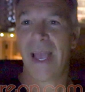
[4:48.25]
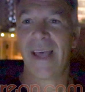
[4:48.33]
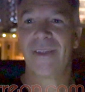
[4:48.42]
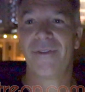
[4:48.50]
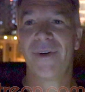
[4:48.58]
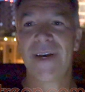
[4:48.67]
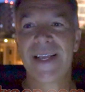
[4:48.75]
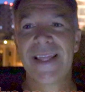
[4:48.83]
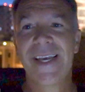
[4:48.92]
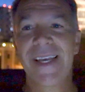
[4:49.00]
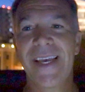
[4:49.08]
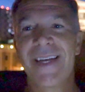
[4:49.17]
And the funny
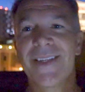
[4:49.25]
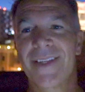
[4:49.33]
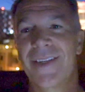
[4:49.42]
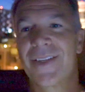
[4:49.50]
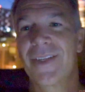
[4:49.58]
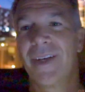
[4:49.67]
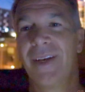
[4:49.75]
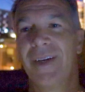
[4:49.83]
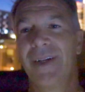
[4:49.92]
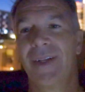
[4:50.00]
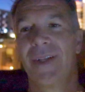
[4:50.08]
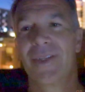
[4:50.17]
thing is
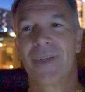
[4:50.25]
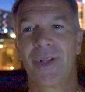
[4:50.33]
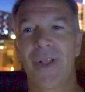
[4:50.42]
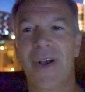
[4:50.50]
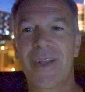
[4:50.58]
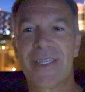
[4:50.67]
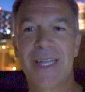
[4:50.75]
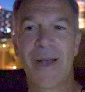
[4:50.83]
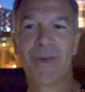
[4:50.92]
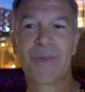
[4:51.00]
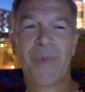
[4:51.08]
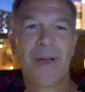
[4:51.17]
so long as that
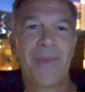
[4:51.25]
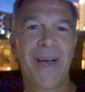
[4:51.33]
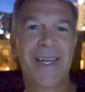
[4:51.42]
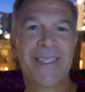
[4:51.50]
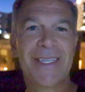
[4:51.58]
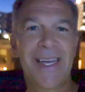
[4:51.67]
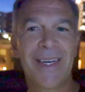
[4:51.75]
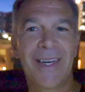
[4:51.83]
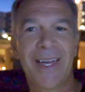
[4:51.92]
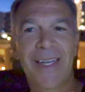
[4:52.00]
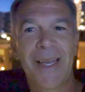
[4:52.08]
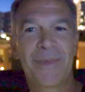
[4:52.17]
was my mindset,
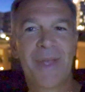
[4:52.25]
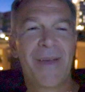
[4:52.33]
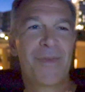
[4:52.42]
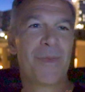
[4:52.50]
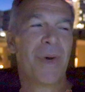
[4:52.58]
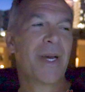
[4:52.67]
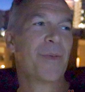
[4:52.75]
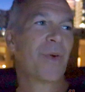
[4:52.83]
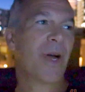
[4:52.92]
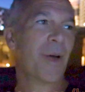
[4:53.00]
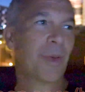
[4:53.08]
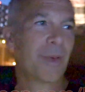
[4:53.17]
I kept having money
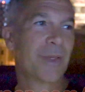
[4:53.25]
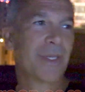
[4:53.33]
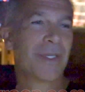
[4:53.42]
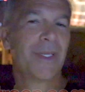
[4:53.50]
problems.